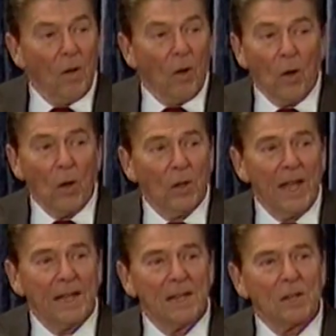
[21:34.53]
All
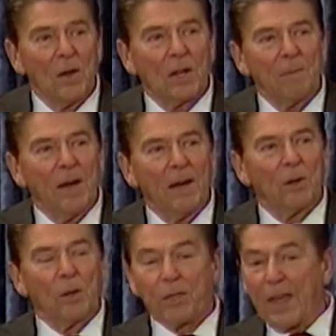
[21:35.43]
they can talk
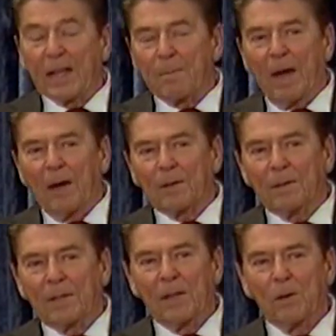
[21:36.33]
about or think about,
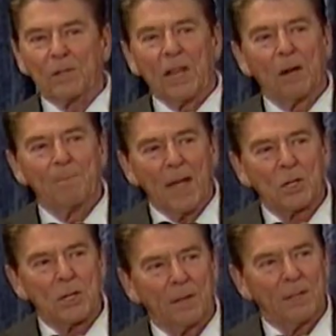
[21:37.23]
they don't dare
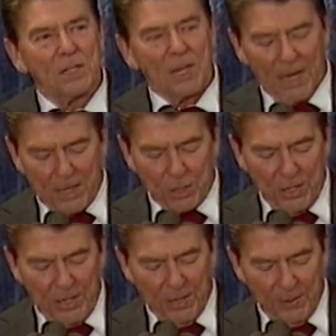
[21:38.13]
mention it in this
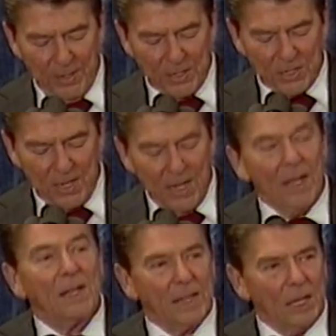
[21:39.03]
election year, is
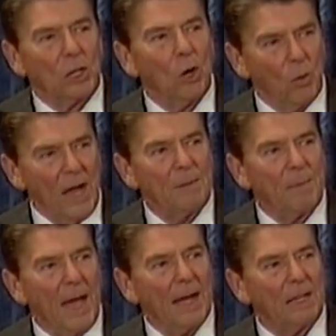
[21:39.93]
they'll go right
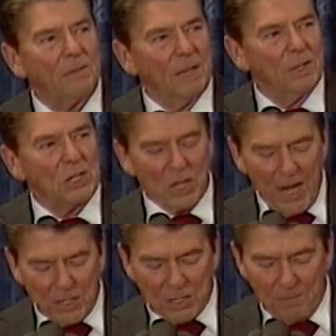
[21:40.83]
back, if given the
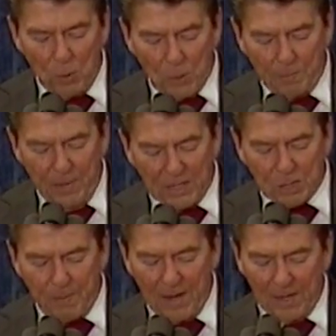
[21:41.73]
chance, to more big
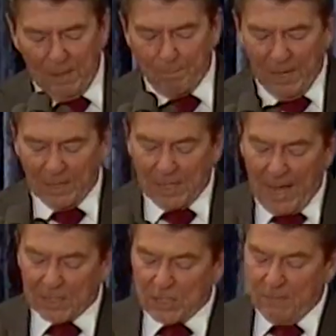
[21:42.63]
spending, big
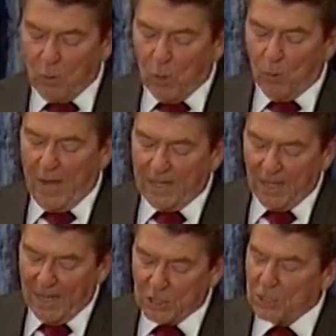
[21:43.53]
taxing, more
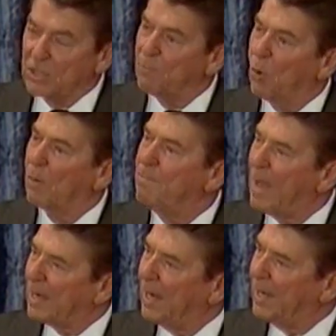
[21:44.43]
regulations, more
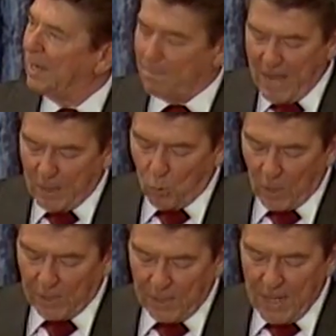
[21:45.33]
meddling and make
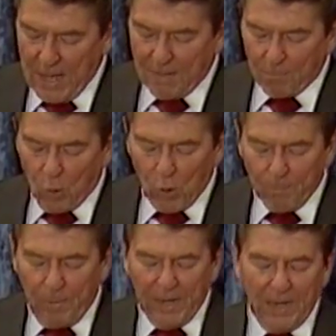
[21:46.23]
work, more
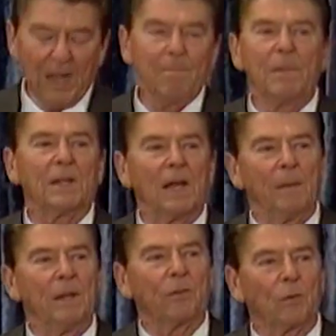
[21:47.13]
big government
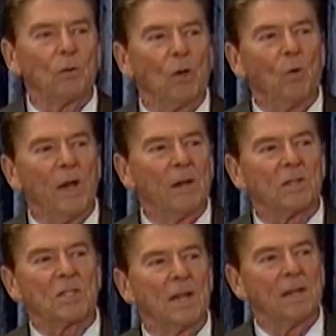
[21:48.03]
coming through the
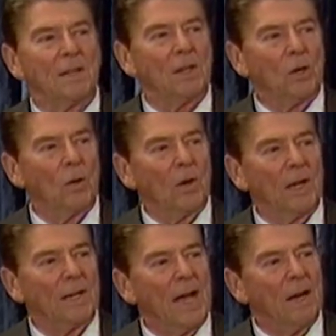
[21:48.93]
windows, under the
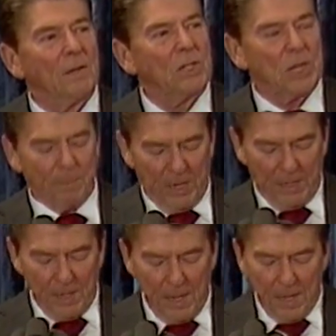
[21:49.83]
door, and down the chimney.